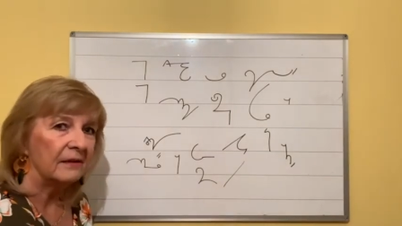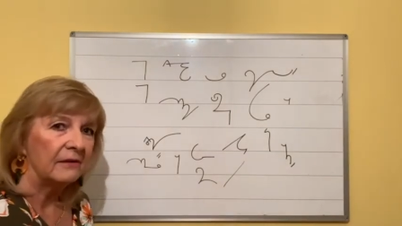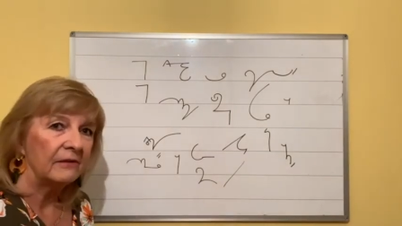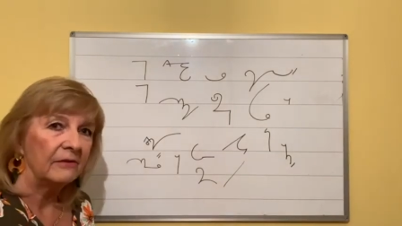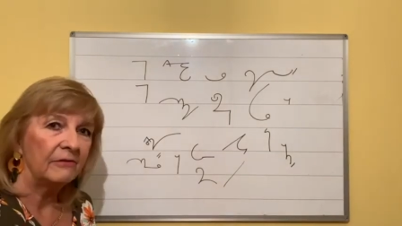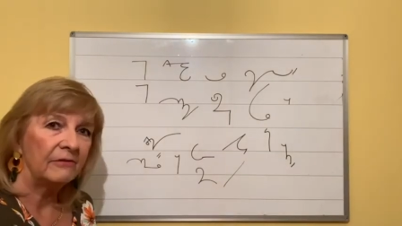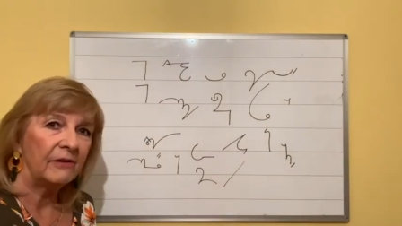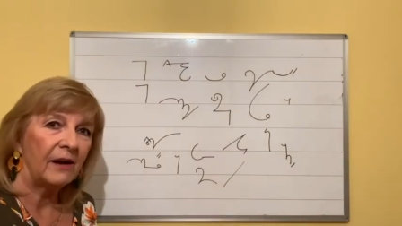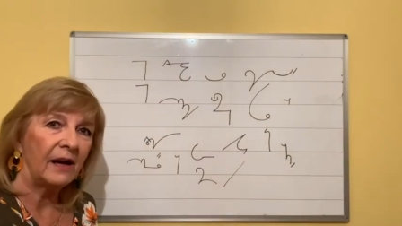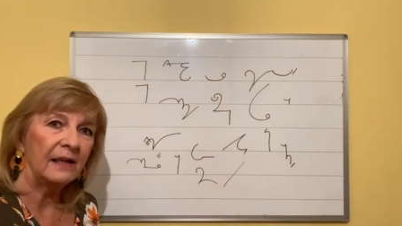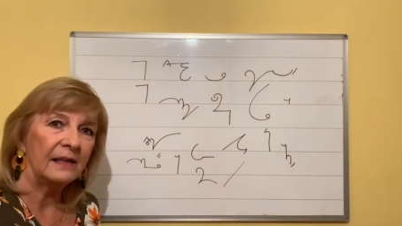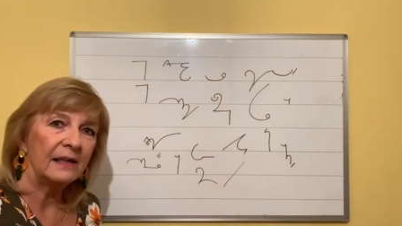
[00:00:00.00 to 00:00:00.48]

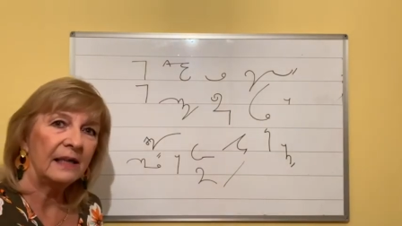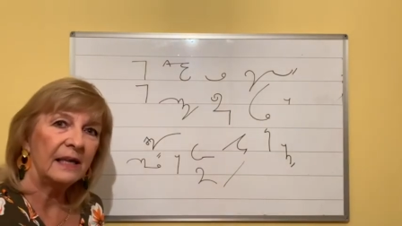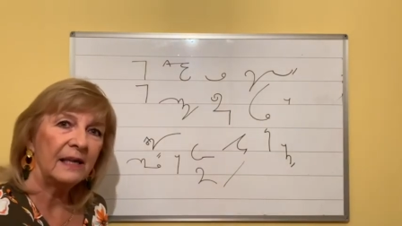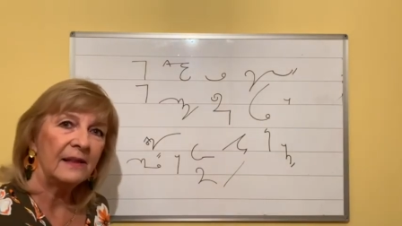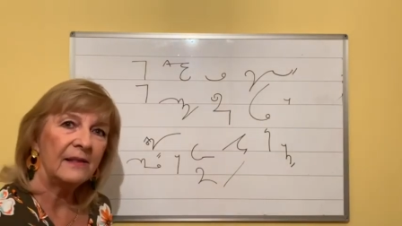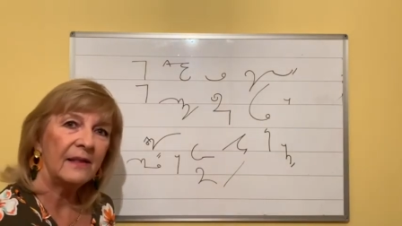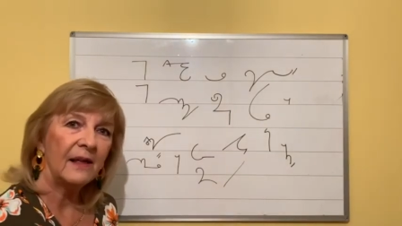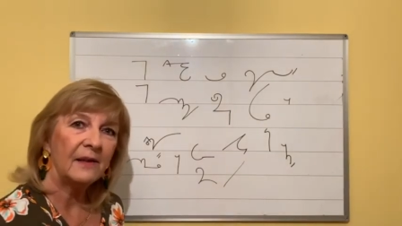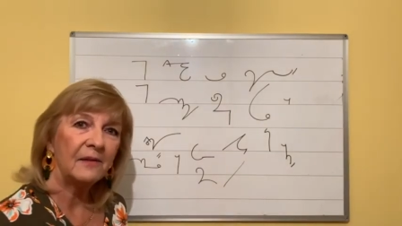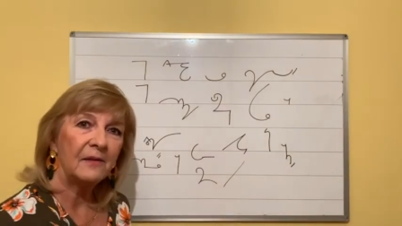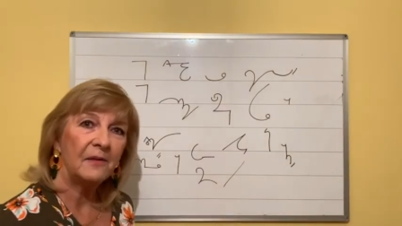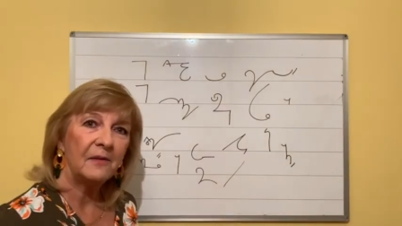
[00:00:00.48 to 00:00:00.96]
finally
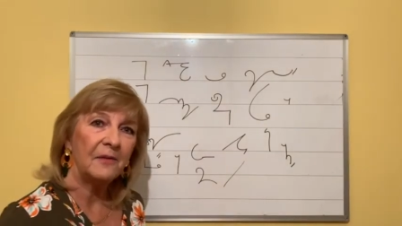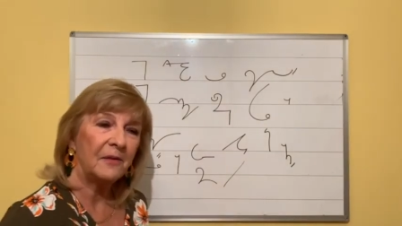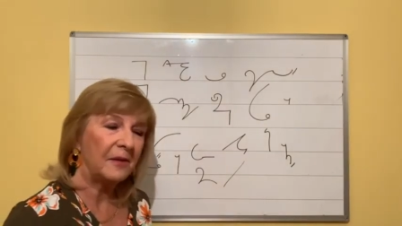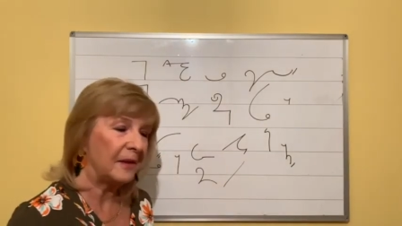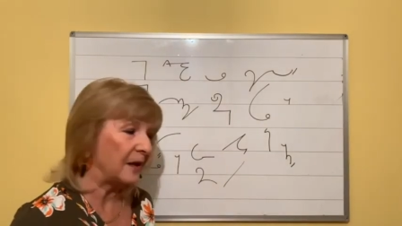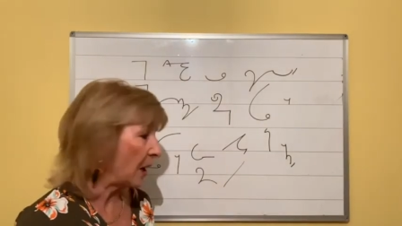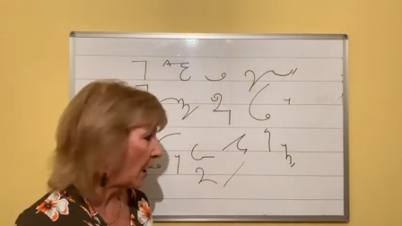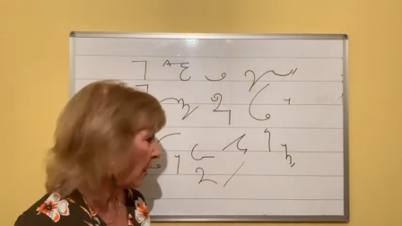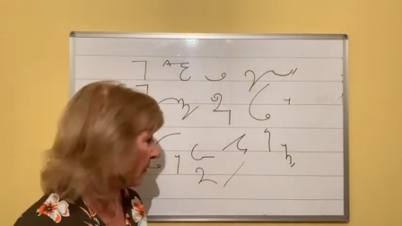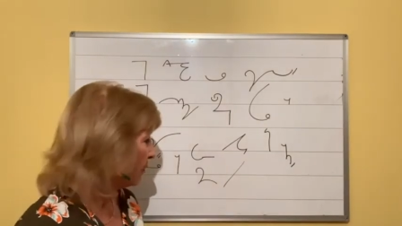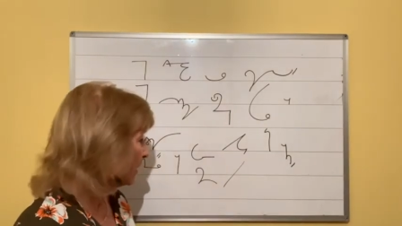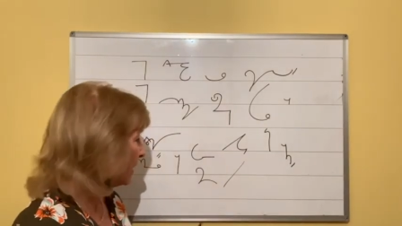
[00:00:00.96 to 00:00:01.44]
that the
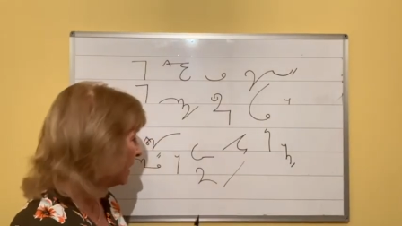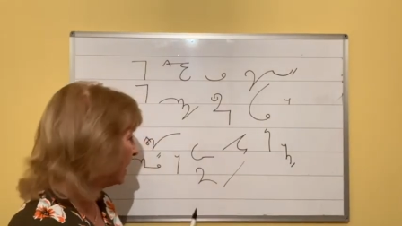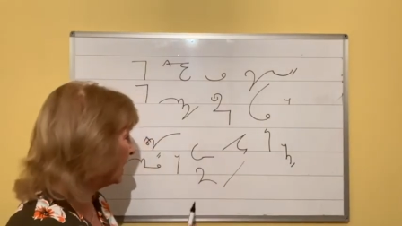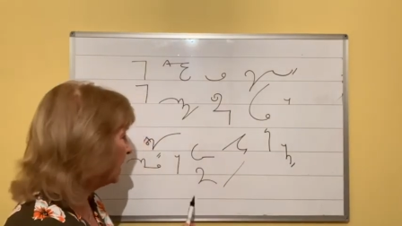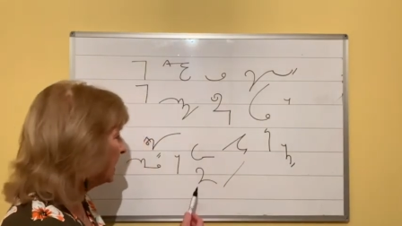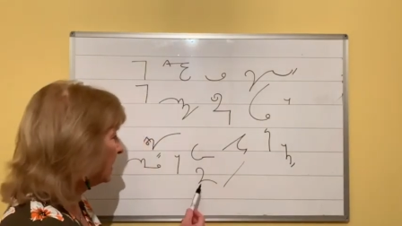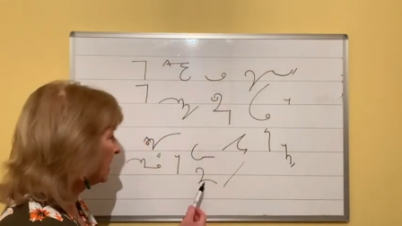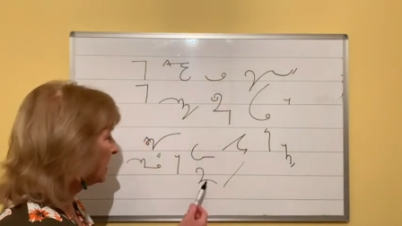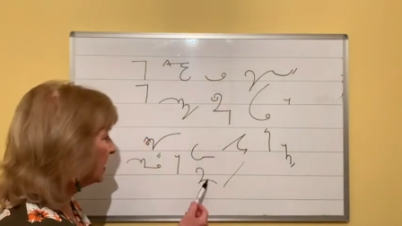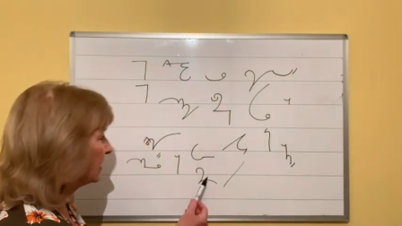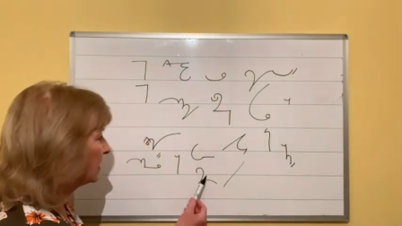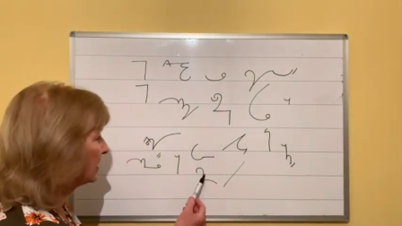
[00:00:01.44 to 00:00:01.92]
only
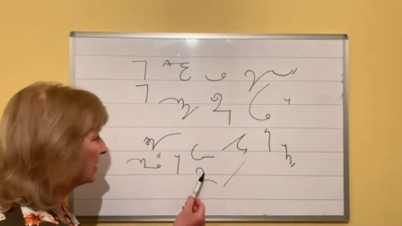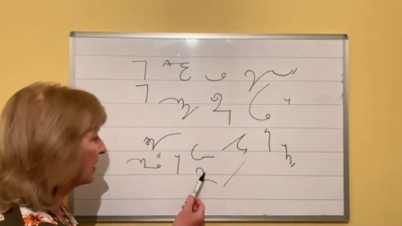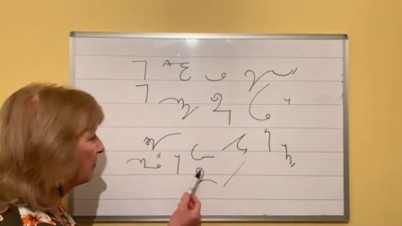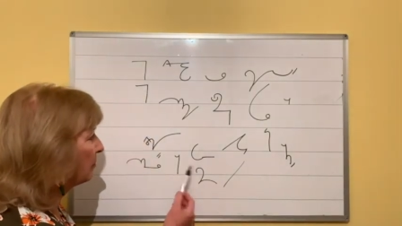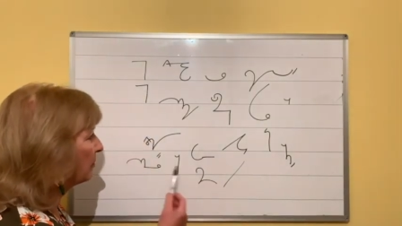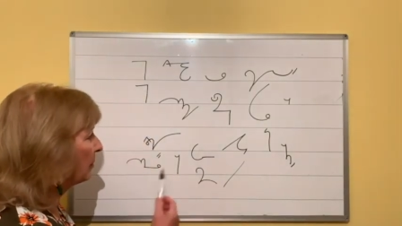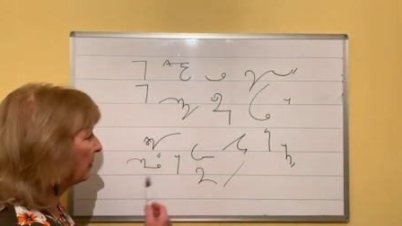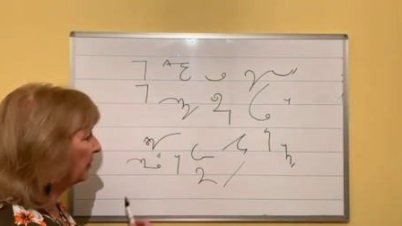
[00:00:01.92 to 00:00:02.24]
simple